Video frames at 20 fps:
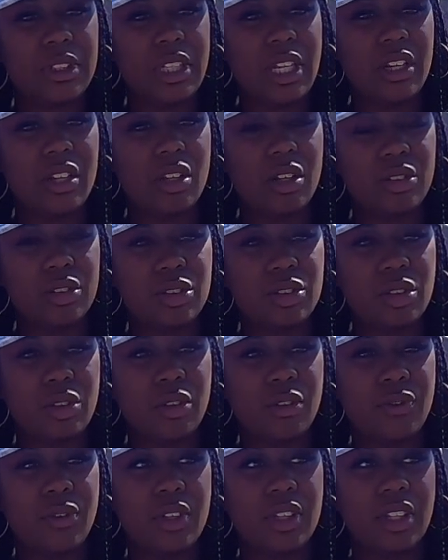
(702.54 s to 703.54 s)
between those
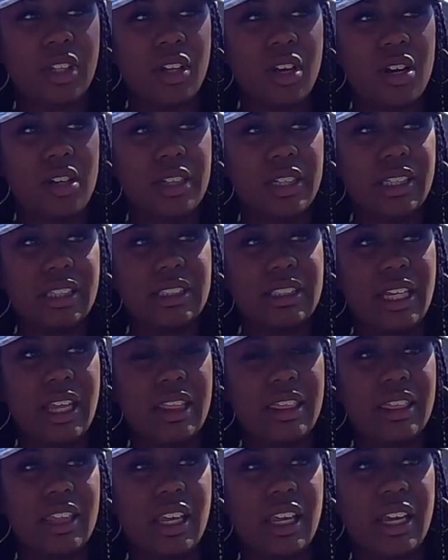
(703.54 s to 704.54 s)
two for the longest,
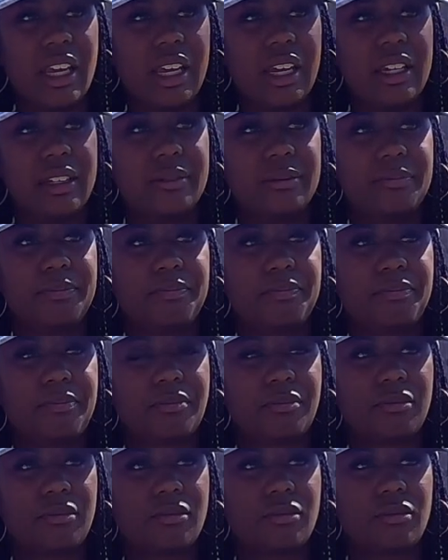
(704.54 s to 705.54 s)
and then
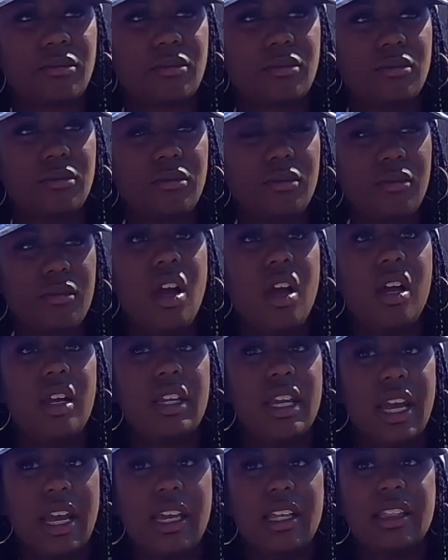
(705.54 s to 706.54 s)

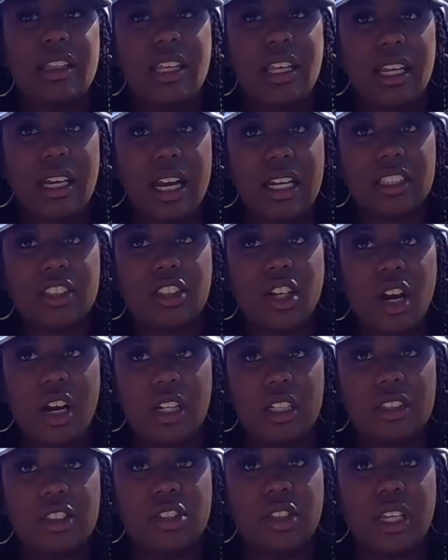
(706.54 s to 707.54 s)
yeah, and then I
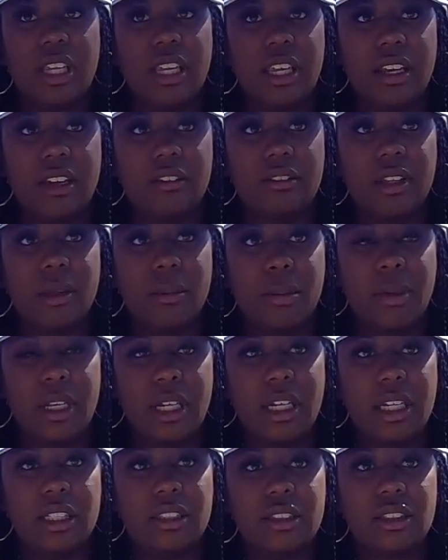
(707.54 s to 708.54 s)
started to give the
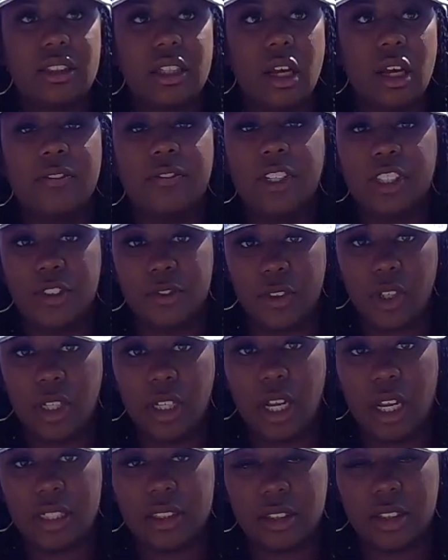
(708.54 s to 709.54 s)
plants the fish
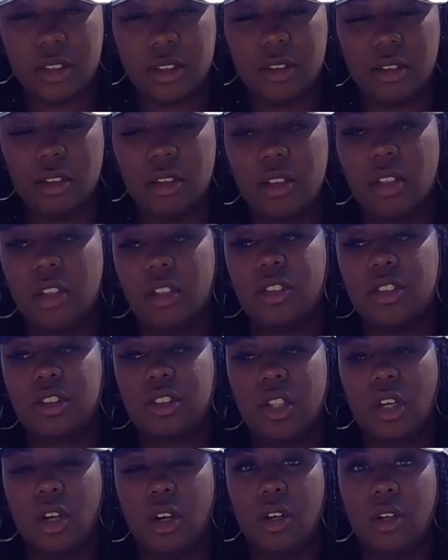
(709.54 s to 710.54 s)
fertilizer.
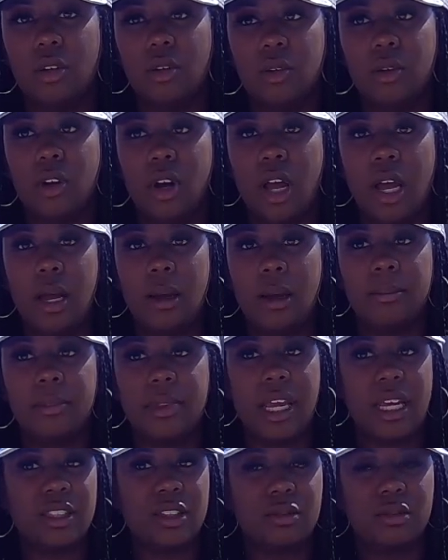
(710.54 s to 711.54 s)
So
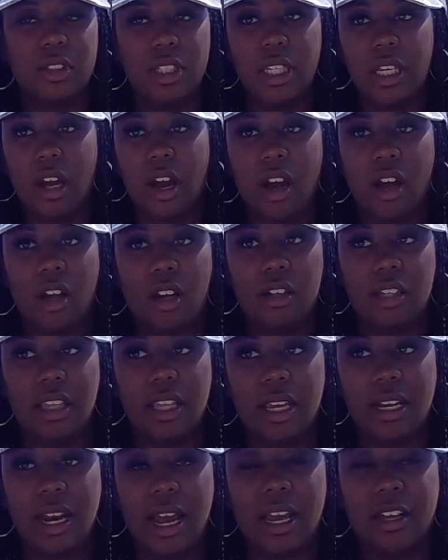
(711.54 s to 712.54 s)
that's really all
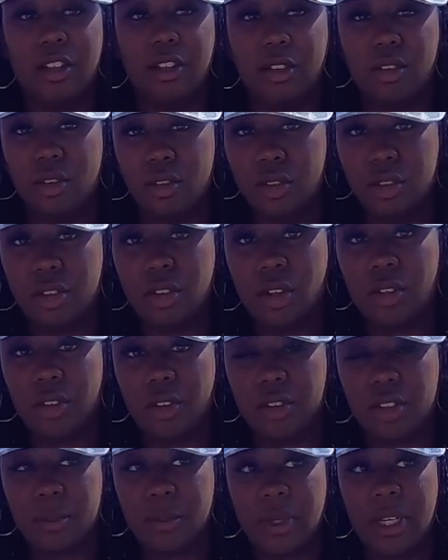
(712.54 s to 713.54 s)
that I used on
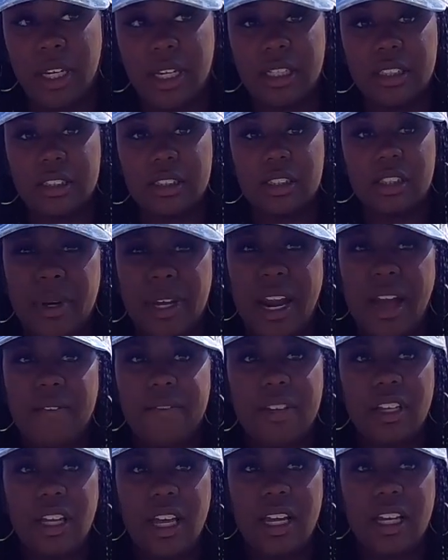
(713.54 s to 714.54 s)
those plants. But I
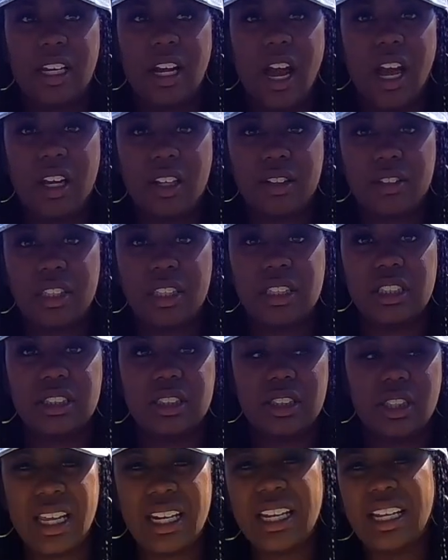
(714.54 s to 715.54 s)
feel like collard
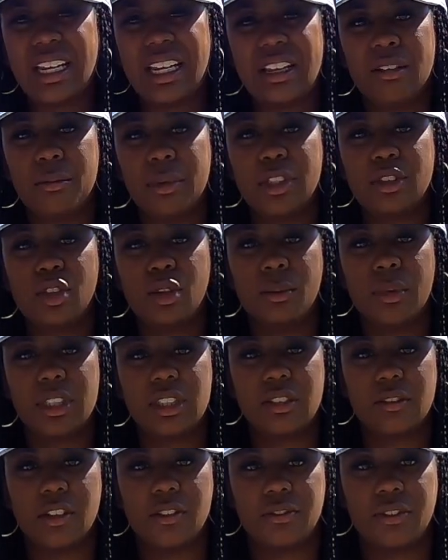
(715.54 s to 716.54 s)
greens, they didn't give me too
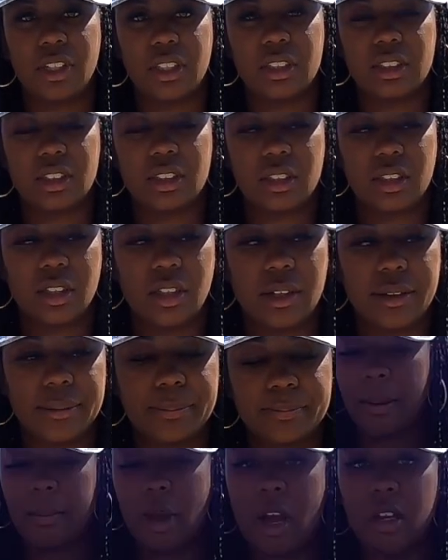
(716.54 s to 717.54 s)
much of a fuss, you know.
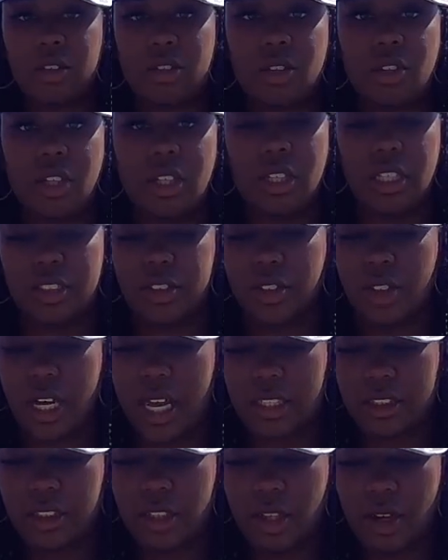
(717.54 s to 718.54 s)
I'm also going to let you guys